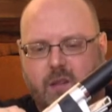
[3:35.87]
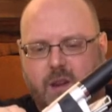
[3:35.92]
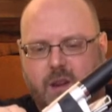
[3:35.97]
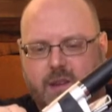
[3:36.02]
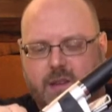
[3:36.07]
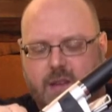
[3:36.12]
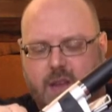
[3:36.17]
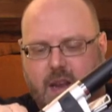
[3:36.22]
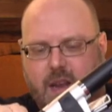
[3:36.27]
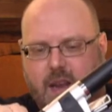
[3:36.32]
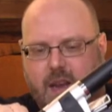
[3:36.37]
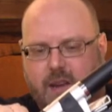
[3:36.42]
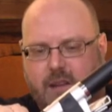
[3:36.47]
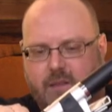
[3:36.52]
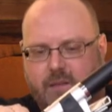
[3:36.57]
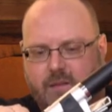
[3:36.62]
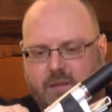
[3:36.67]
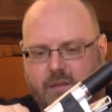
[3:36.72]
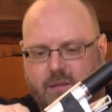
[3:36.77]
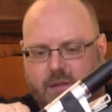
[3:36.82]
because I,
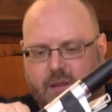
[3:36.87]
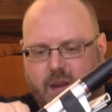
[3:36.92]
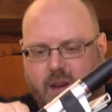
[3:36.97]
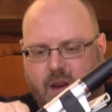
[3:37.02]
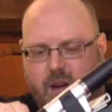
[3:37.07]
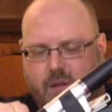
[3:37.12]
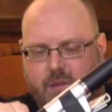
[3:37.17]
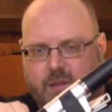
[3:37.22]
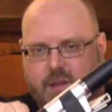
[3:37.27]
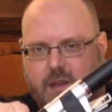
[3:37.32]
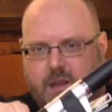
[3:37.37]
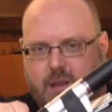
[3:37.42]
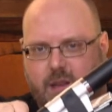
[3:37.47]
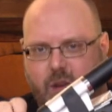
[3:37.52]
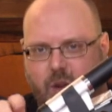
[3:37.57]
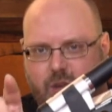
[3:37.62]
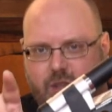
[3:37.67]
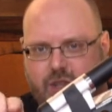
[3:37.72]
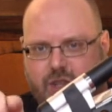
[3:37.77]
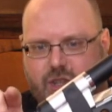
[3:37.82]
you know, did the
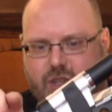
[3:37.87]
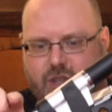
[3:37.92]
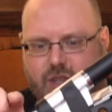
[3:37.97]
little